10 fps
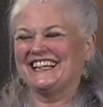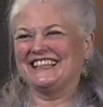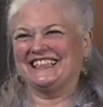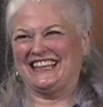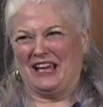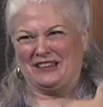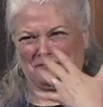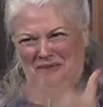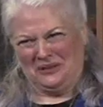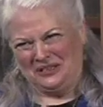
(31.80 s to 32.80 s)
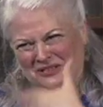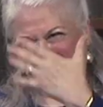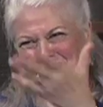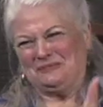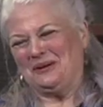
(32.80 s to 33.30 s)
the
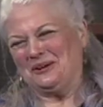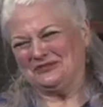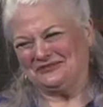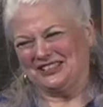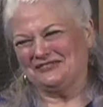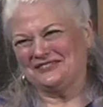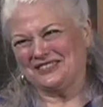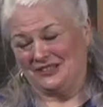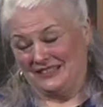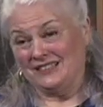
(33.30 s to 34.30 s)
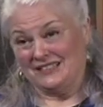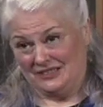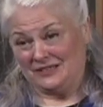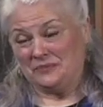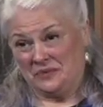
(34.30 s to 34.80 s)
political part of life
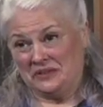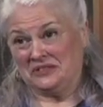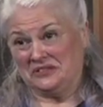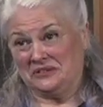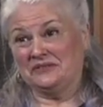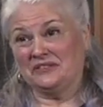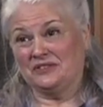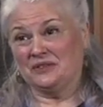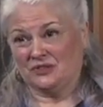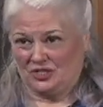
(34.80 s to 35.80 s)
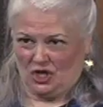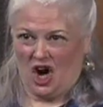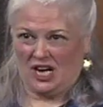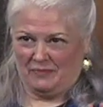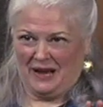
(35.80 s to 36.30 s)
is important to you, even if you don't
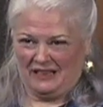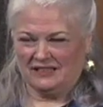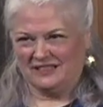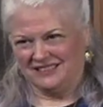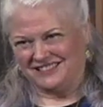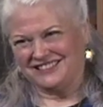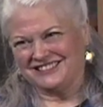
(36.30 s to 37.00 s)
talk politics,